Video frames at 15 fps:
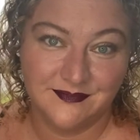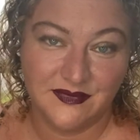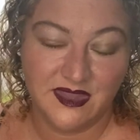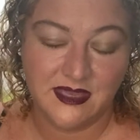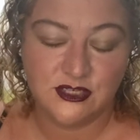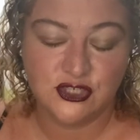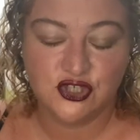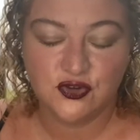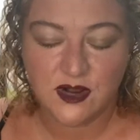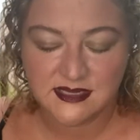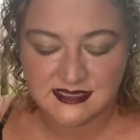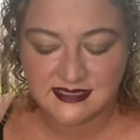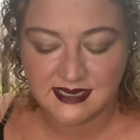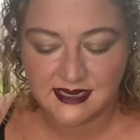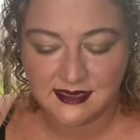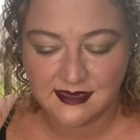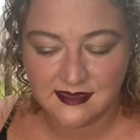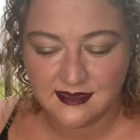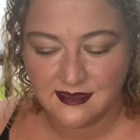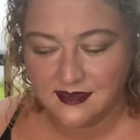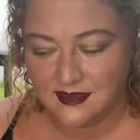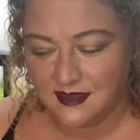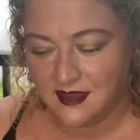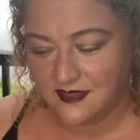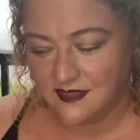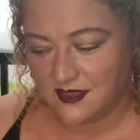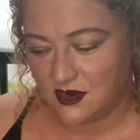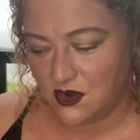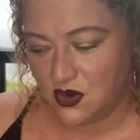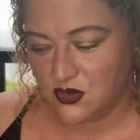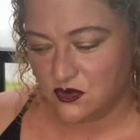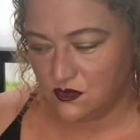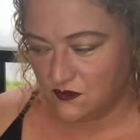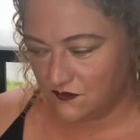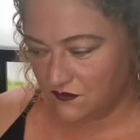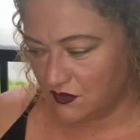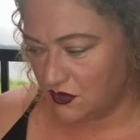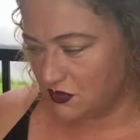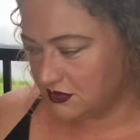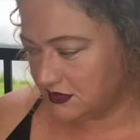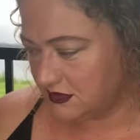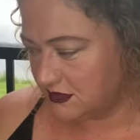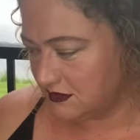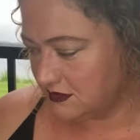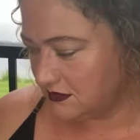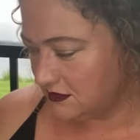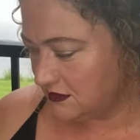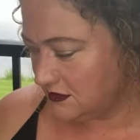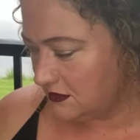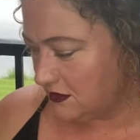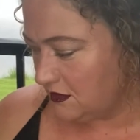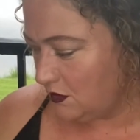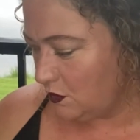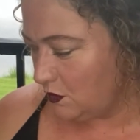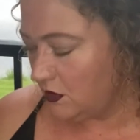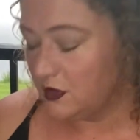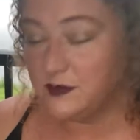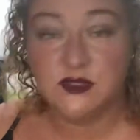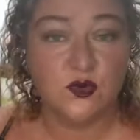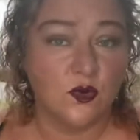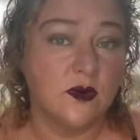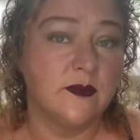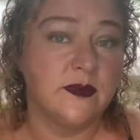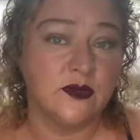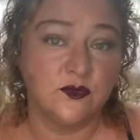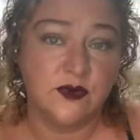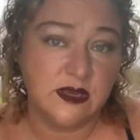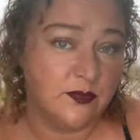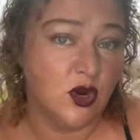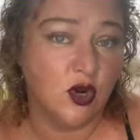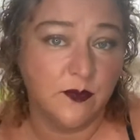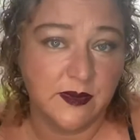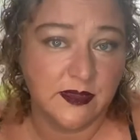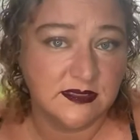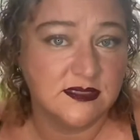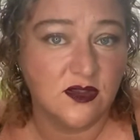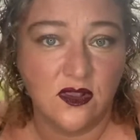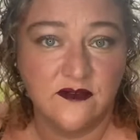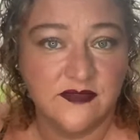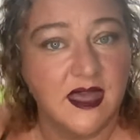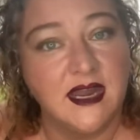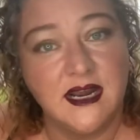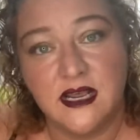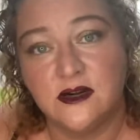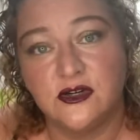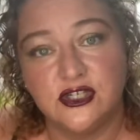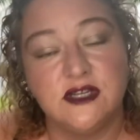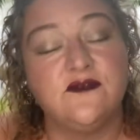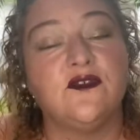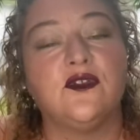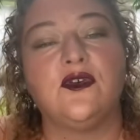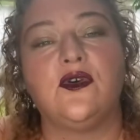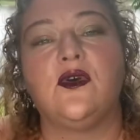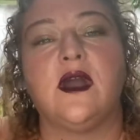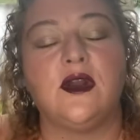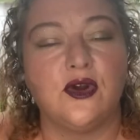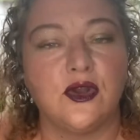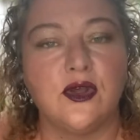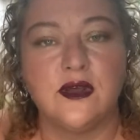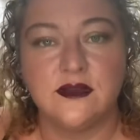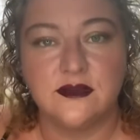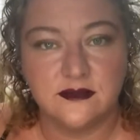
And trusting that our universe will absorb and repurpose all of that energy for the greater good.